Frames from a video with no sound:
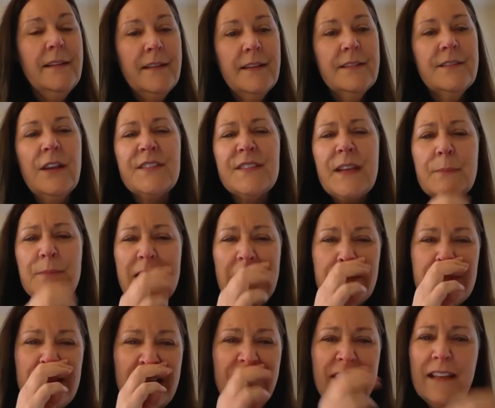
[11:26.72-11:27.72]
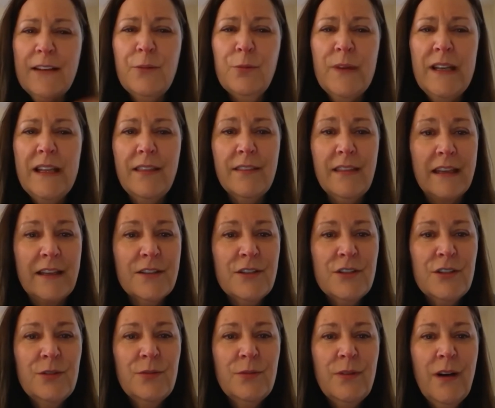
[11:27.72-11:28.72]
So sometimes I think we think
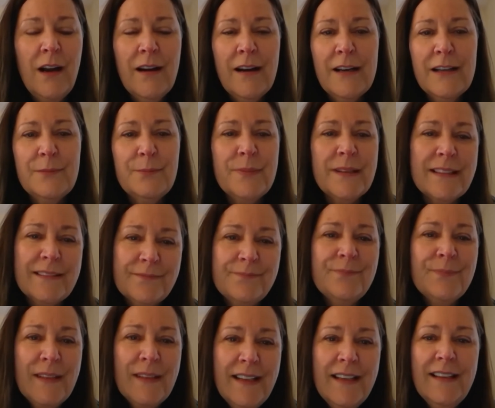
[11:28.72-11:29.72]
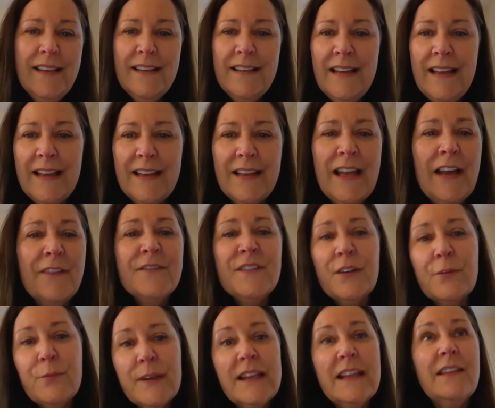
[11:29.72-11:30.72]
too hard, but yeah, you have to
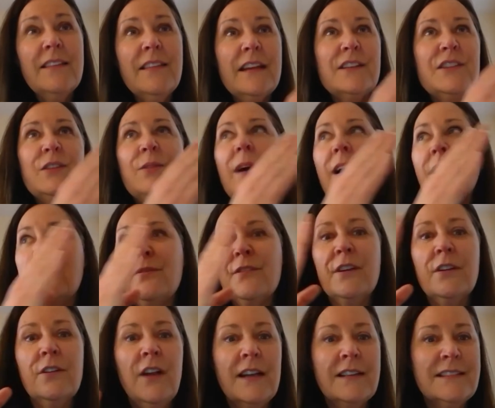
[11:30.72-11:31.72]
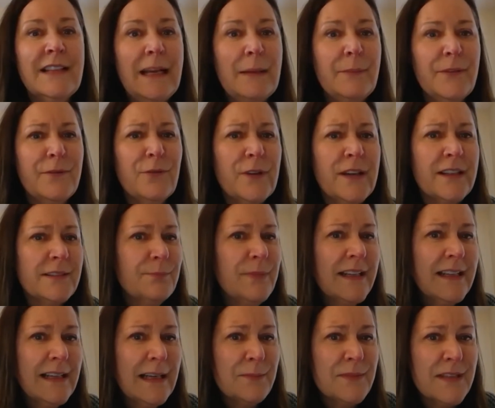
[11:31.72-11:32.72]
really think too hard for a long time before it
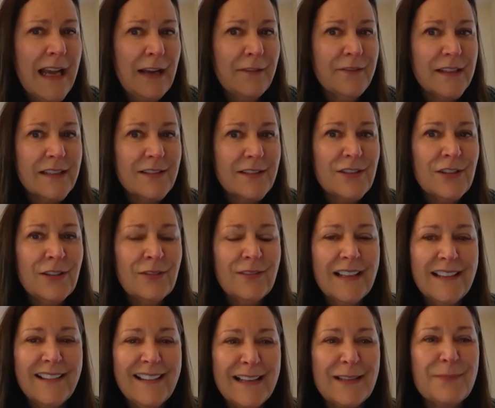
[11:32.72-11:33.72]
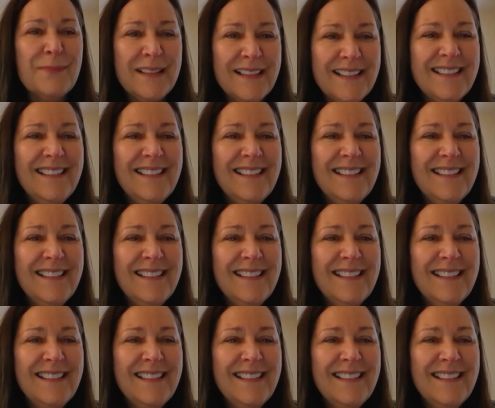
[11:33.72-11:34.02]
becomes obvious to you, I think. But